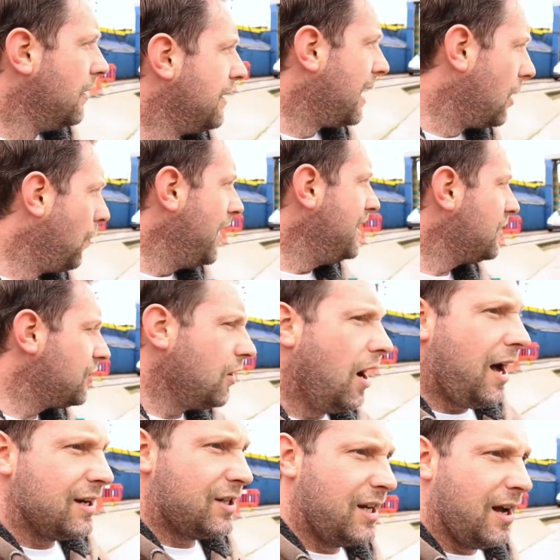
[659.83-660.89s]
Now, the wind's
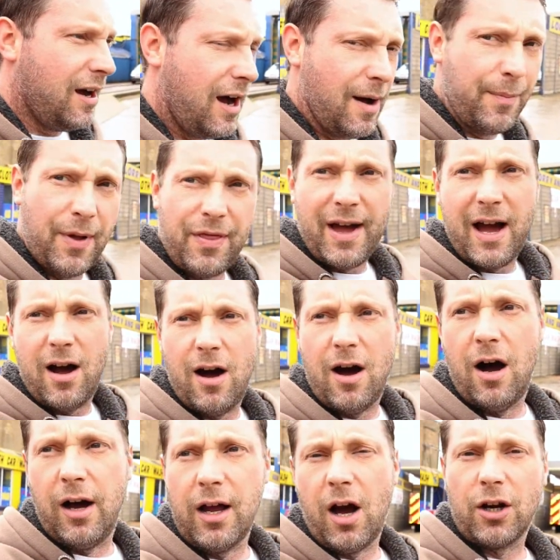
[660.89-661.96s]
not actually up that high.